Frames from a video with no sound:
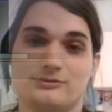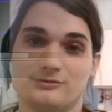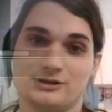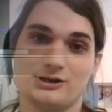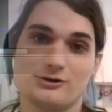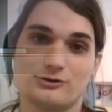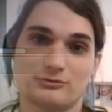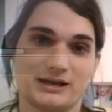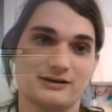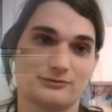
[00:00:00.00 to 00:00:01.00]

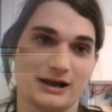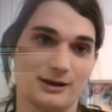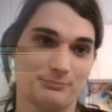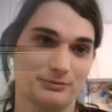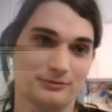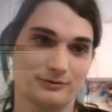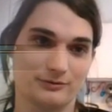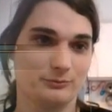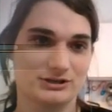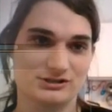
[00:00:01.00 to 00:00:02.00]
green ramp,
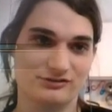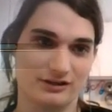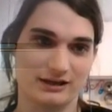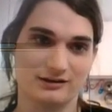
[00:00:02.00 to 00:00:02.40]
which is like